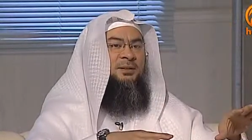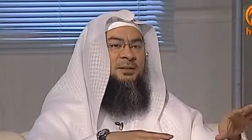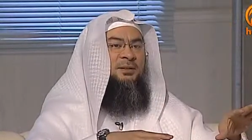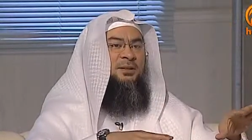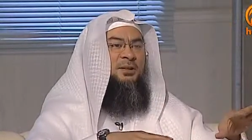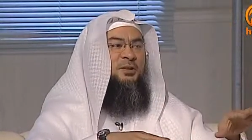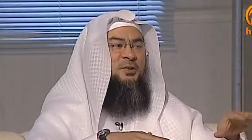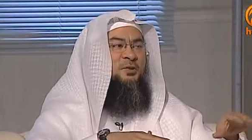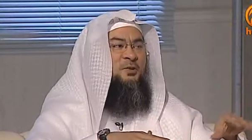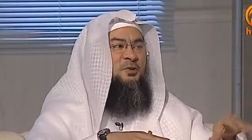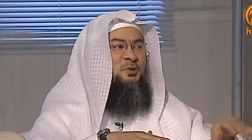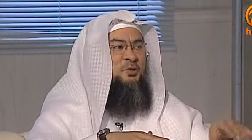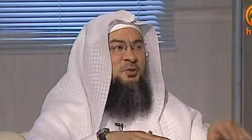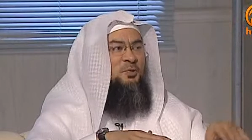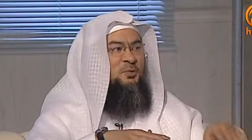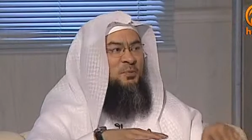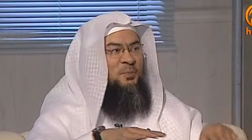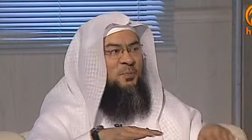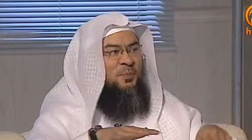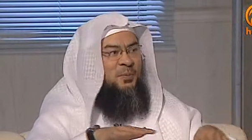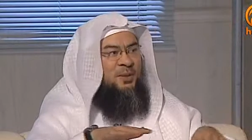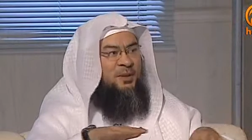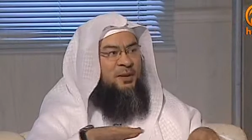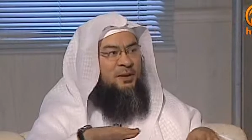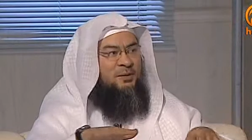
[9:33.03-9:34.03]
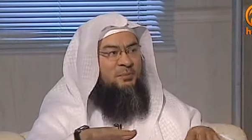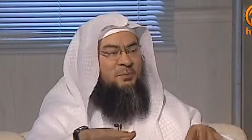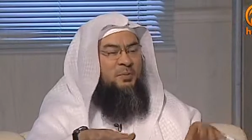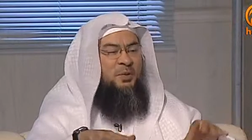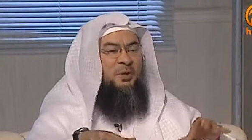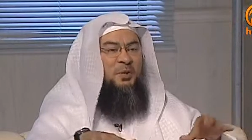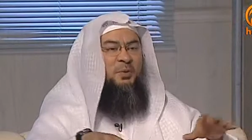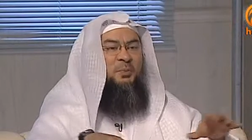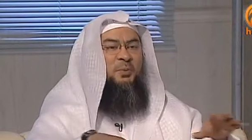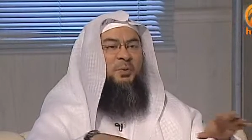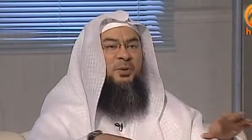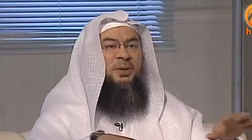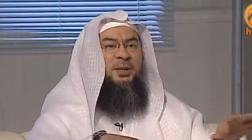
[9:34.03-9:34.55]
They used to
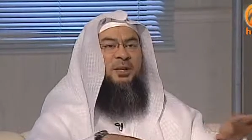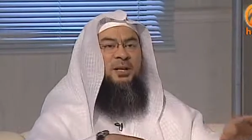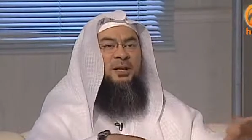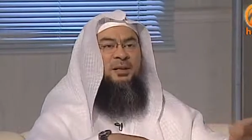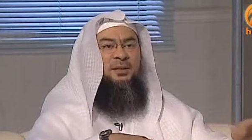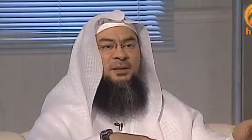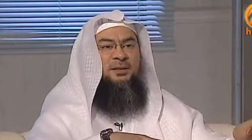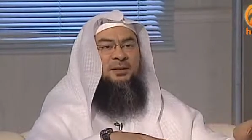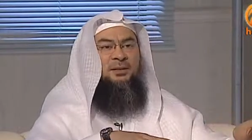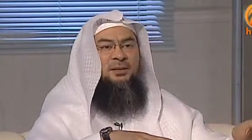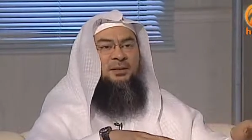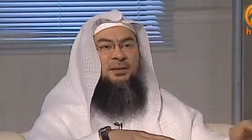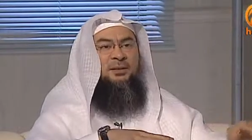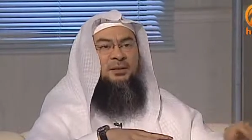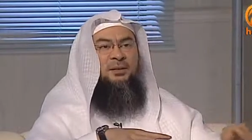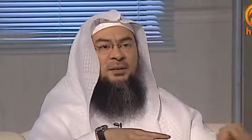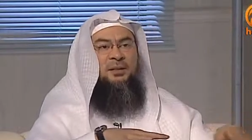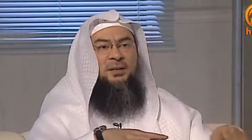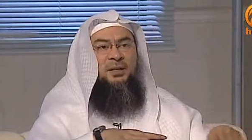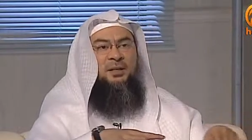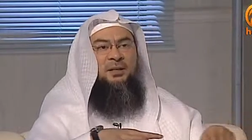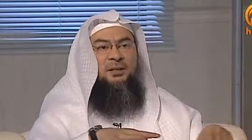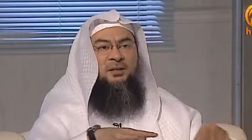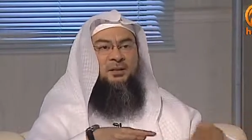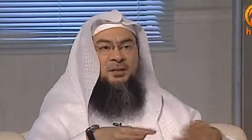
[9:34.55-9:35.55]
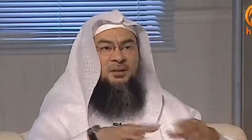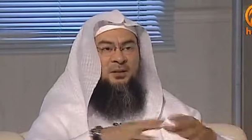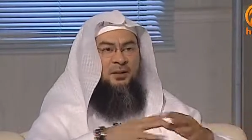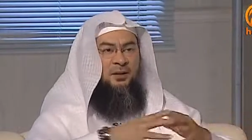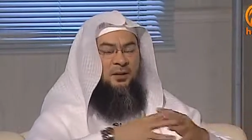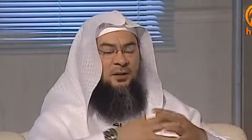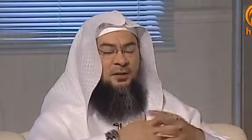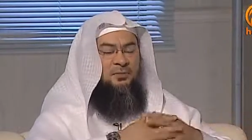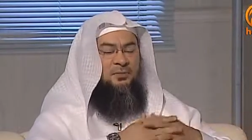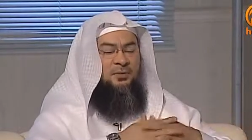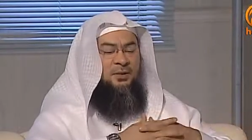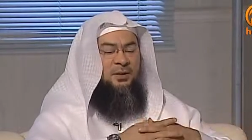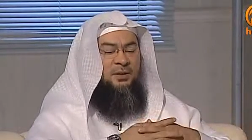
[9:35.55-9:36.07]
manipulate the leaders
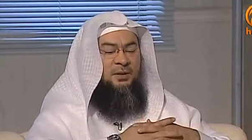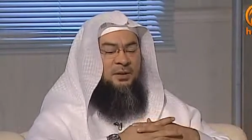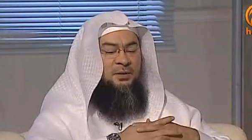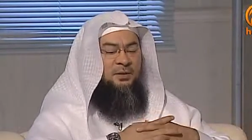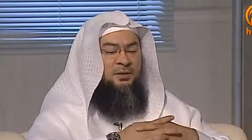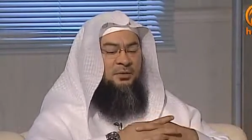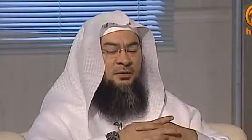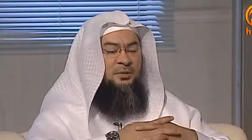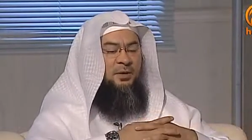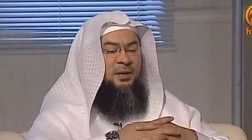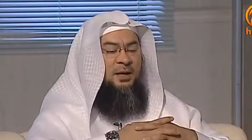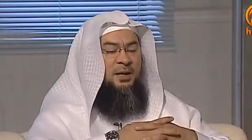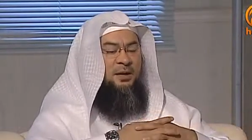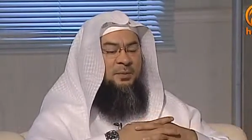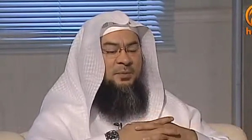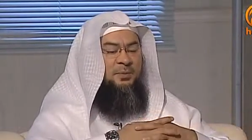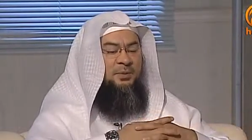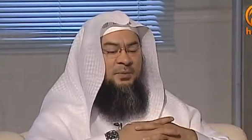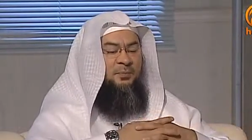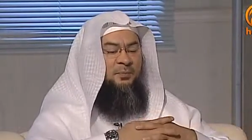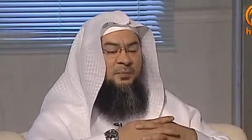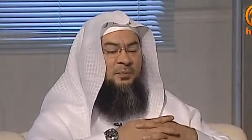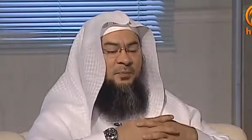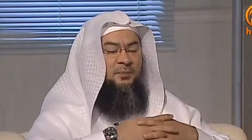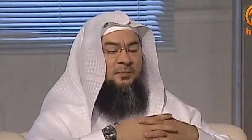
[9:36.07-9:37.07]
of the tribes.